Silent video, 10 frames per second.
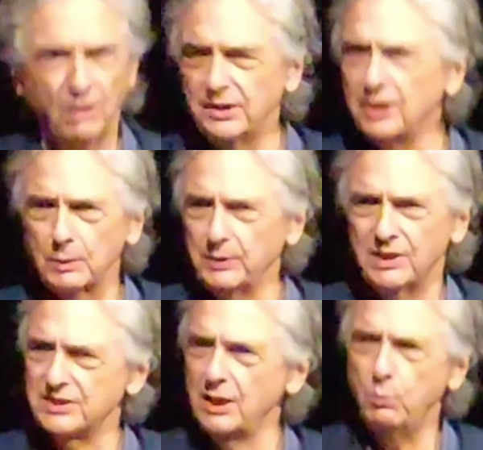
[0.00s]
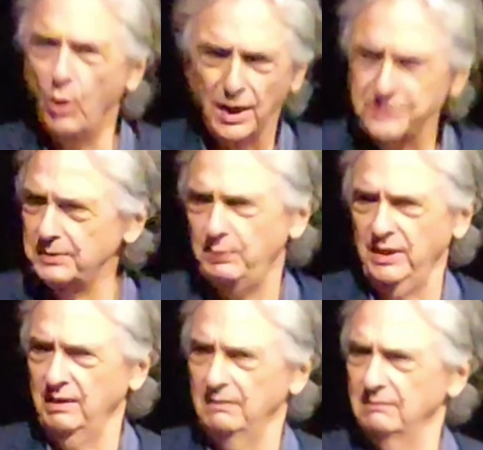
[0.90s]
aren't here because they want to
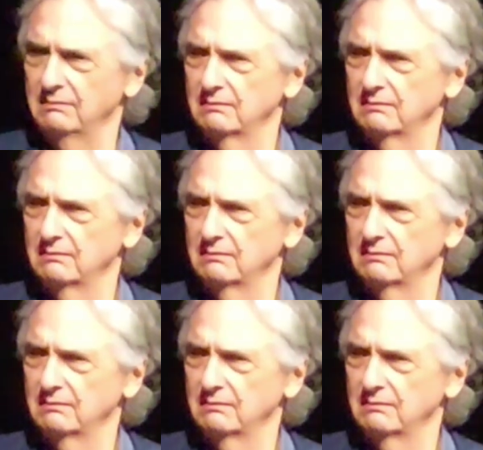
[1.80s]
be.